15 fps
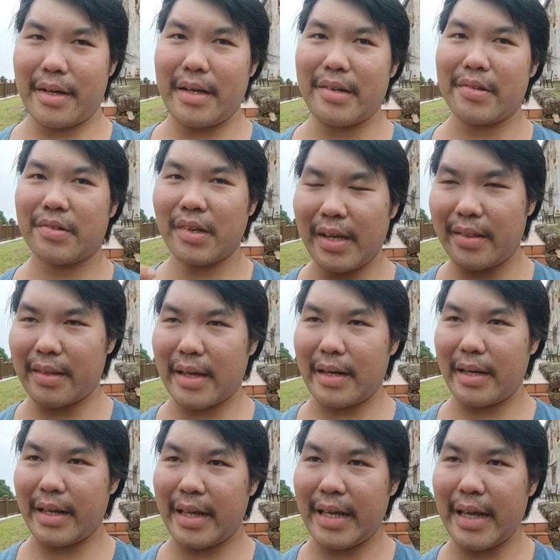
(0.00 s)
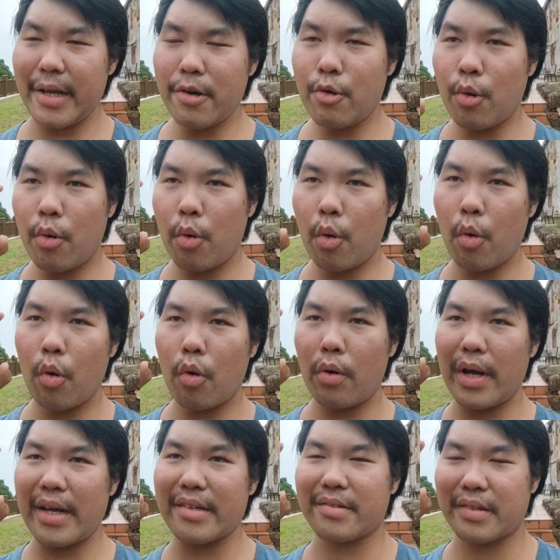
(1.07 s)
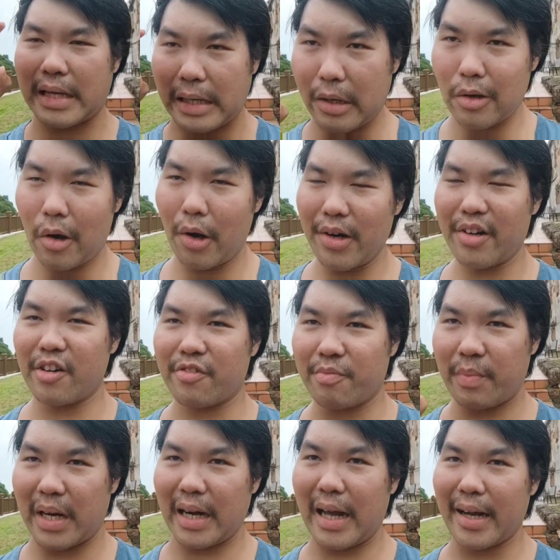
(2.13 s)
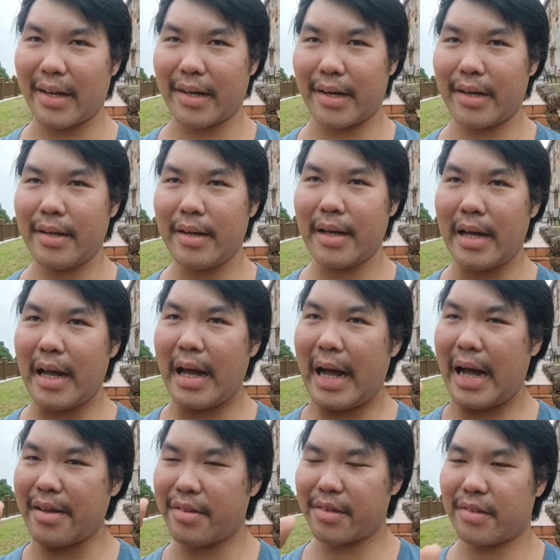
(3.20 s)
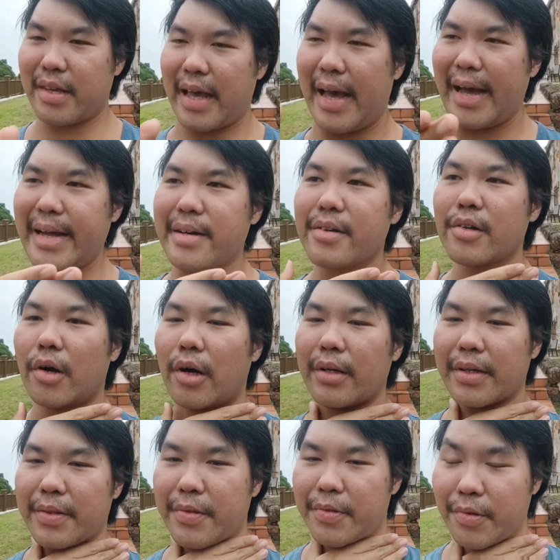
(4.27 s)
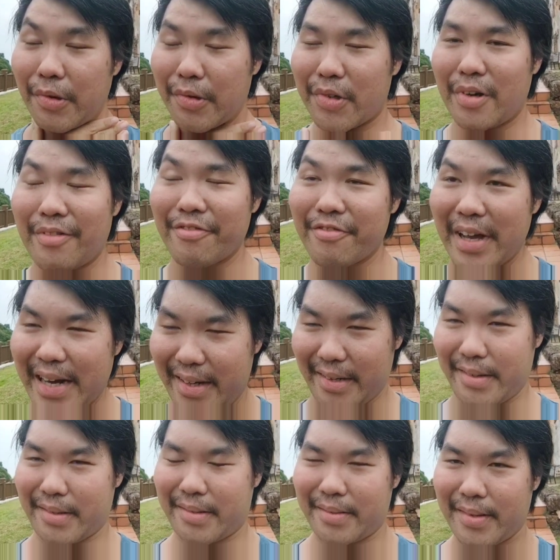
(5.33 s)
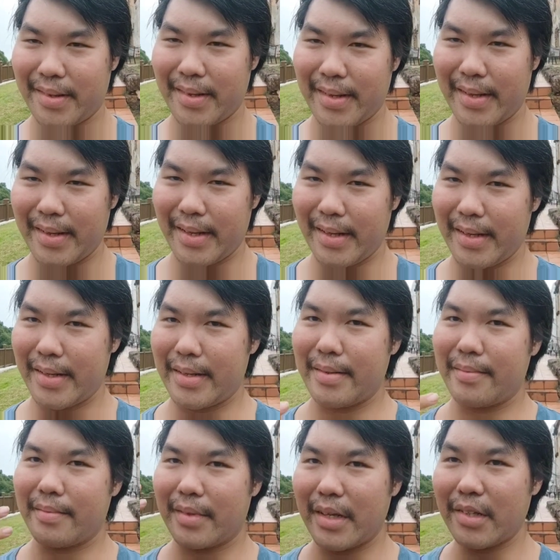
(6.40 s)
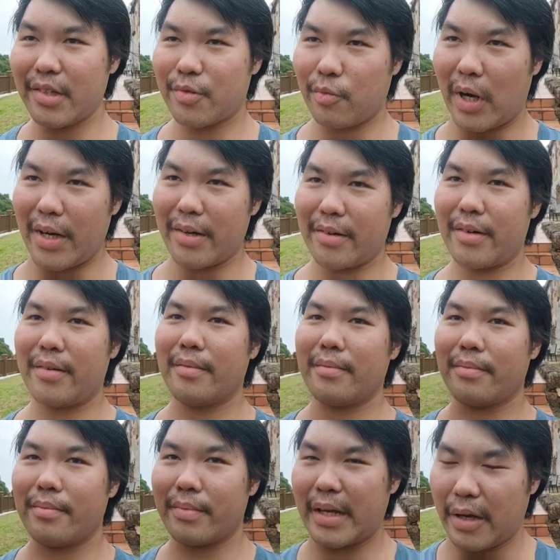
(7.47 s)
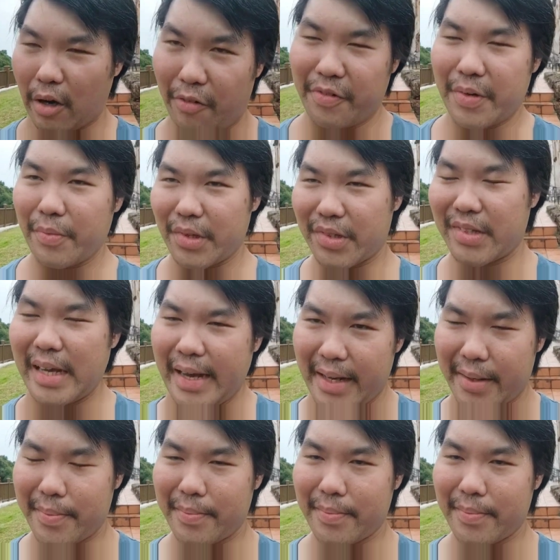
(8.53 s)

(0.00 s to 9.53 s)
it is said that he who is the Lord of Malacca has his hand on the throat of Venice. This is what they often would say.